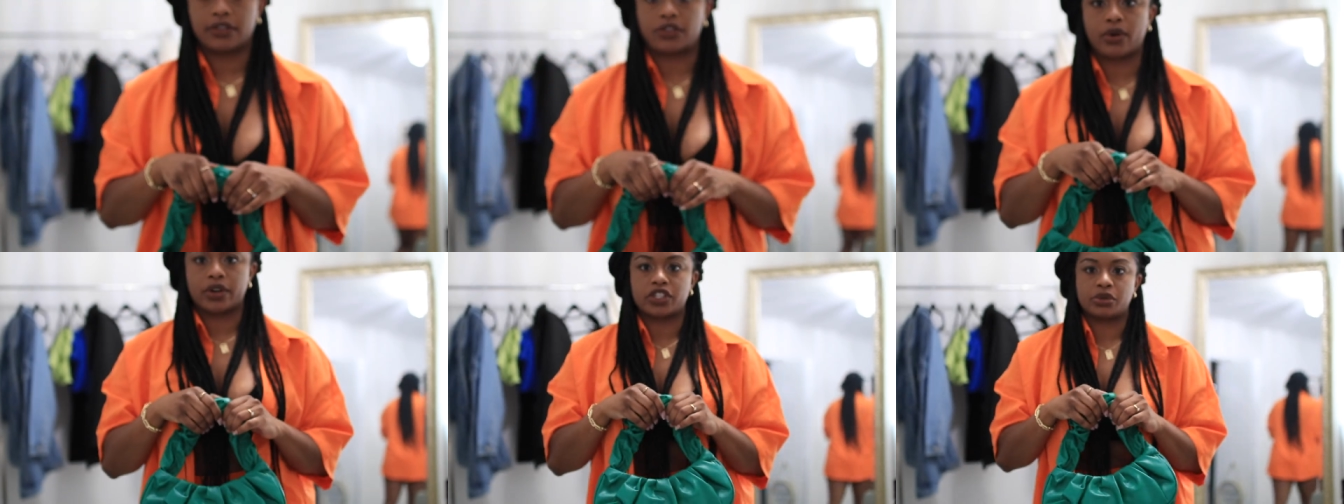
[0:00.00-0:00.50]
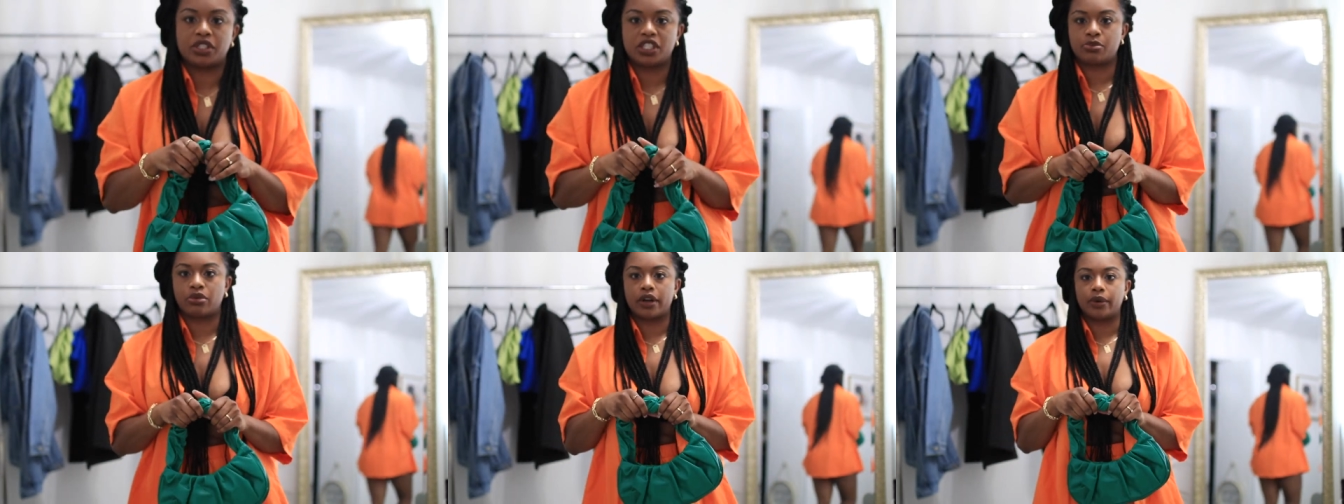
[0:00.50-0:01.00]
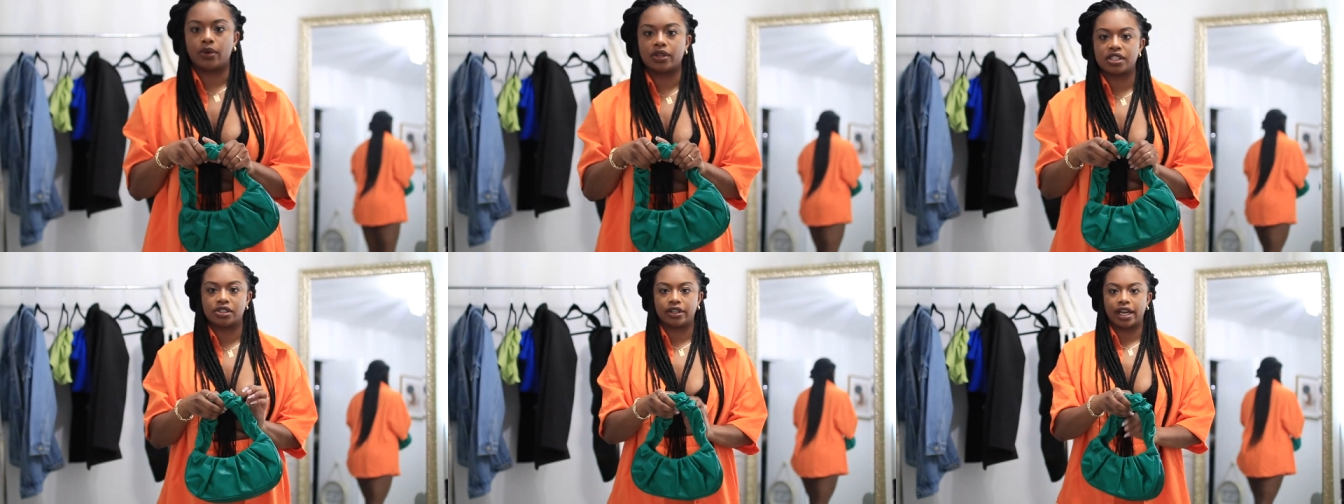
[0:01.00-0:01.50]
of course, you would just probably
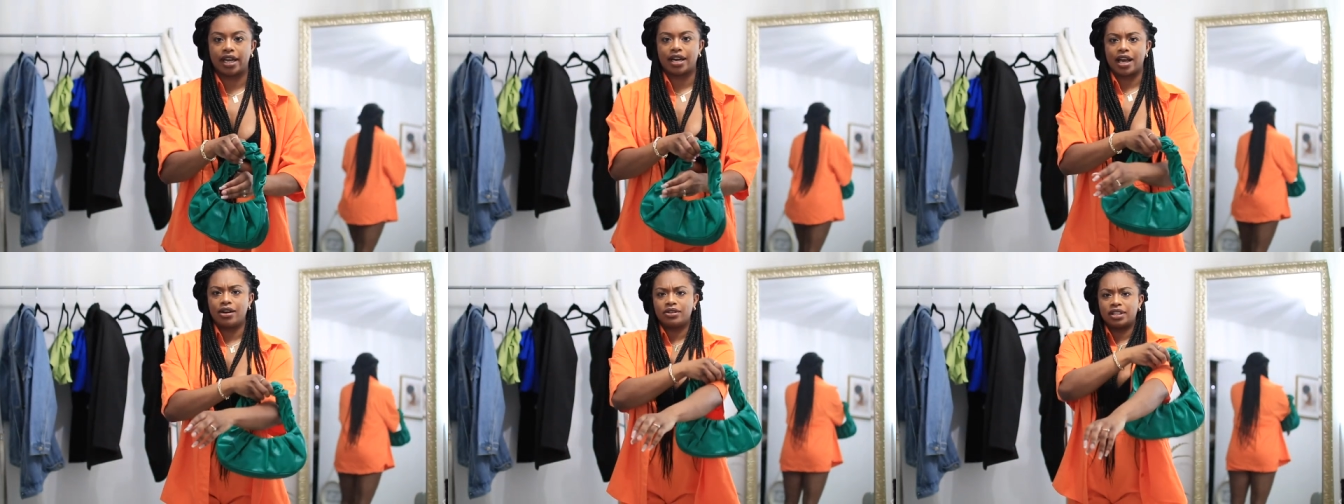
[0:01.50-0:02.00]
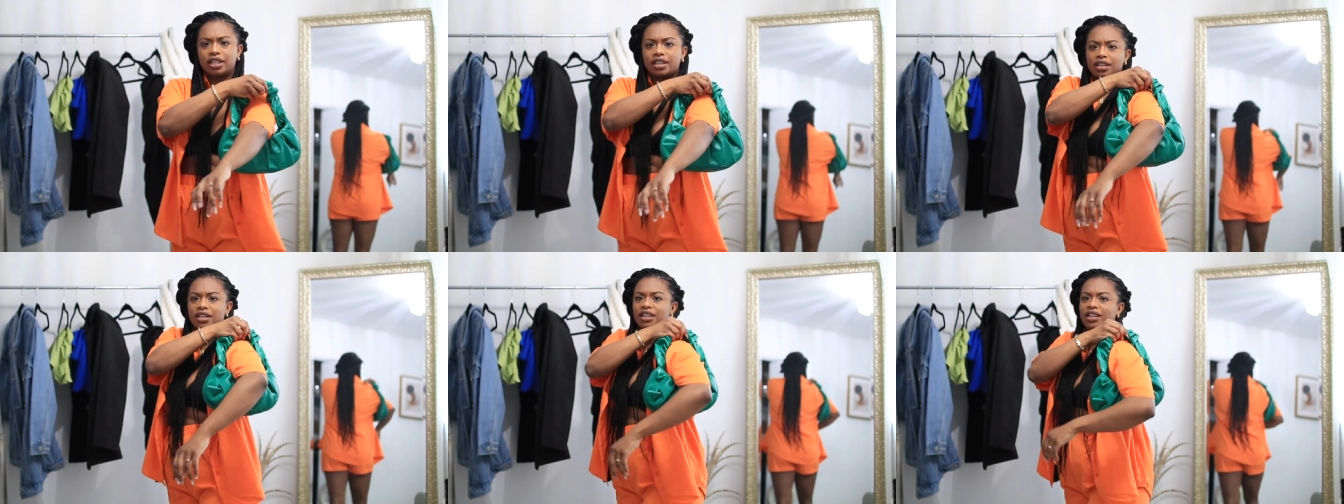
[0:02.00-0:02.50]
hold this in your hand. I don't think,